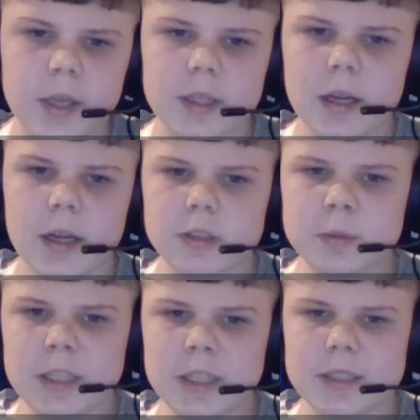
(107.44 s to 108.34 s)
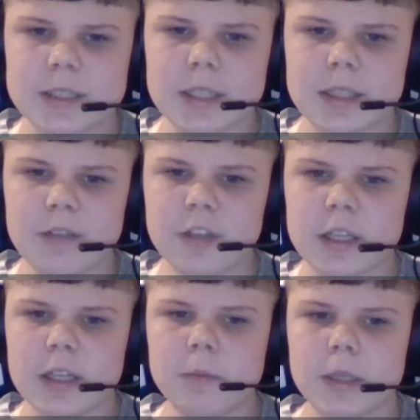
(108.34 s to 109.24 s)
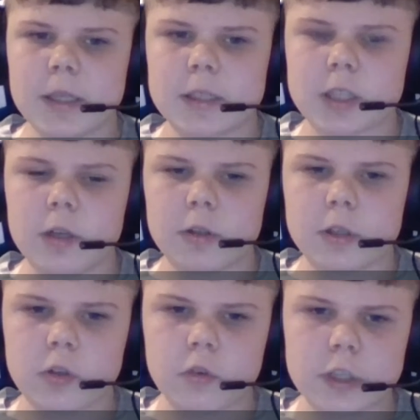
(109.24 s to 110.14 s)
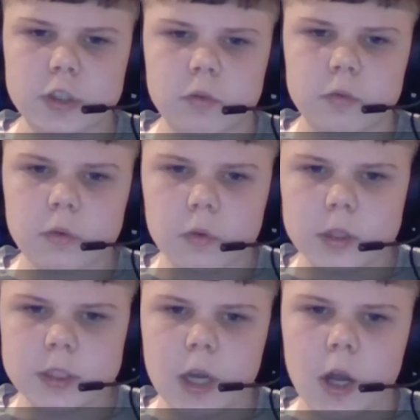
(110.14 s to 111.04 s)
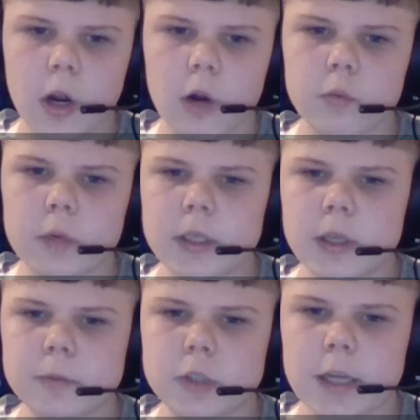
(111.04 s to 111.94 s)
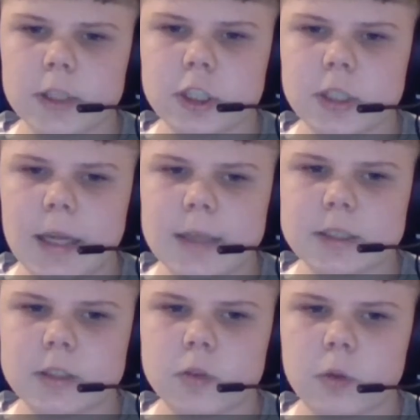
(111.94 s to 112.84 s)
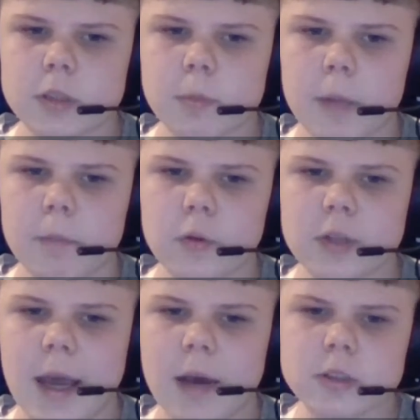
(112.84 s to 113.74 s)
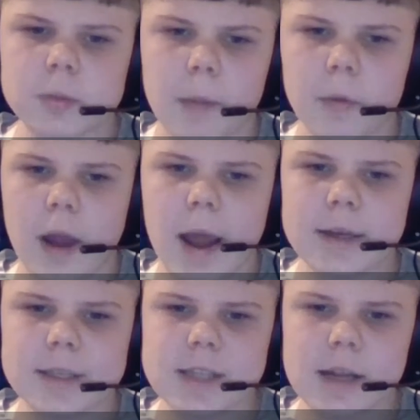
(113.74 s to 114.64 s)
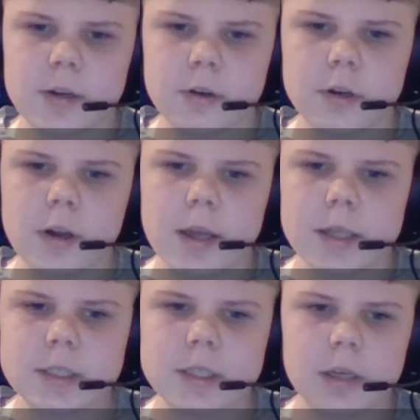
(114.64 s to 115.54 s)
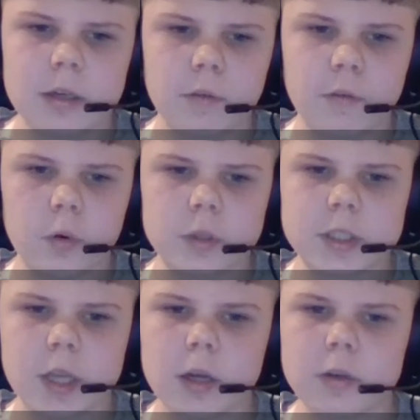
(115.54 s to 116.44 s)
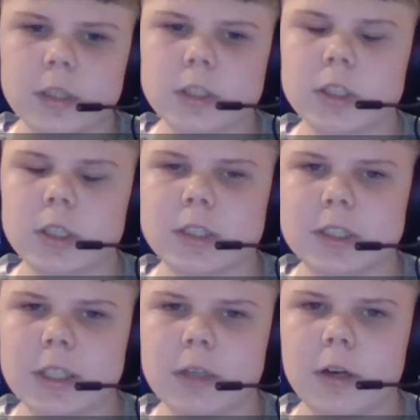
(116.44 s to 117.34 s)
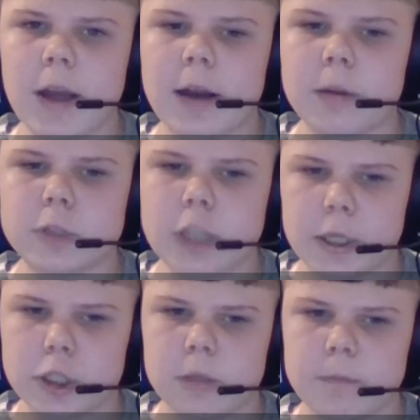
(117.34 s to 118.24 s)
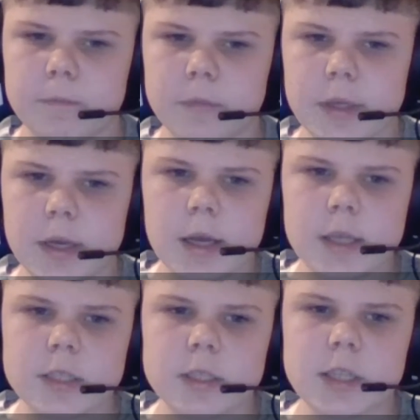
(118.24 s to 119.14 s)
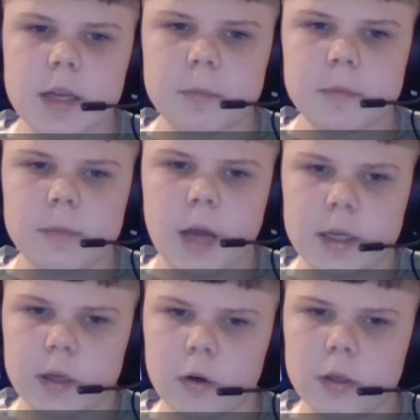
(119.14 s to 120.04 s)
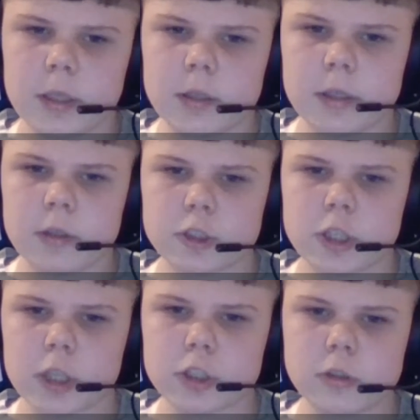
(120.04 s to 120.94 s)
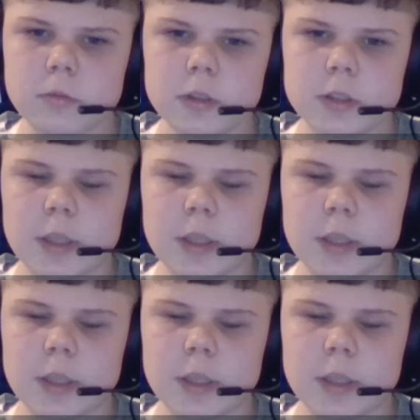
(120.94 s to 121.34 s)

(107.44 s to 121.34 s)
The announcement is significant because under congressional rules, a written objection that is endorsed by both a House member and a senator is needed to force Congress to consider an objection. Senate Minority Leader Chuck Schumer, a